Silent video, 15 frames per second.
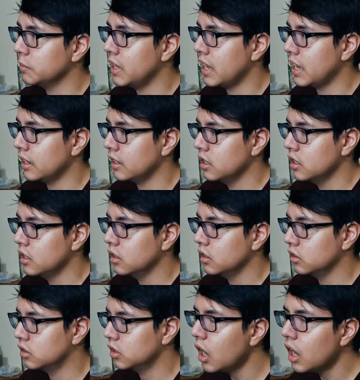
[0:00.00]
that
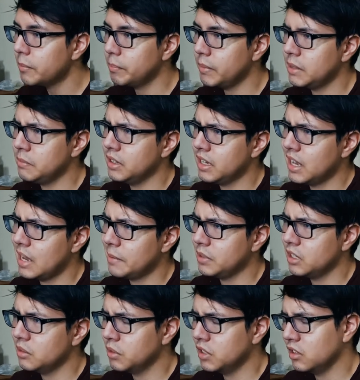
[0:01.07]
thought made me happy,
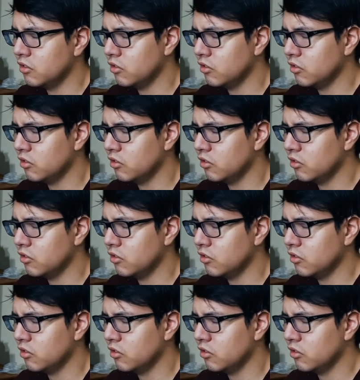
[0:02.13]
but in